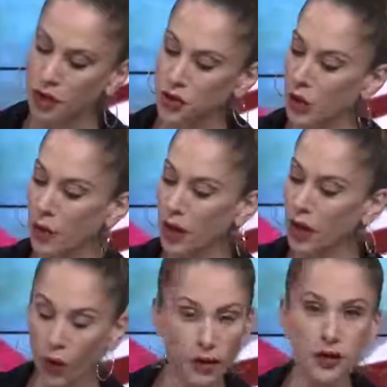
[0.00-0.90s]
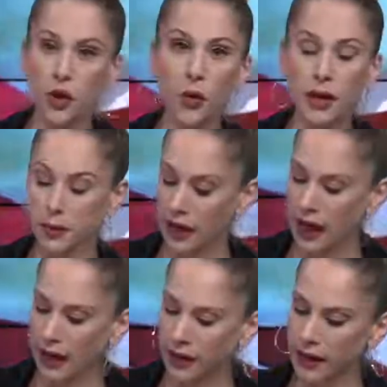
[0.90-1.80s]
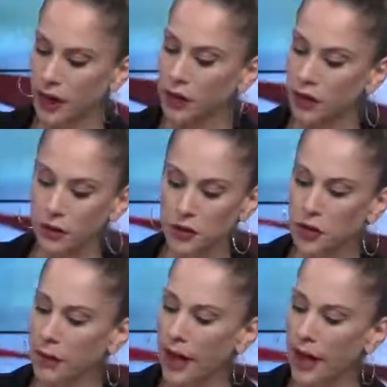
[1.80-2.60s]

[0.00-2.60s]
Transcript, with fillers: So according to Quinnipiac, universal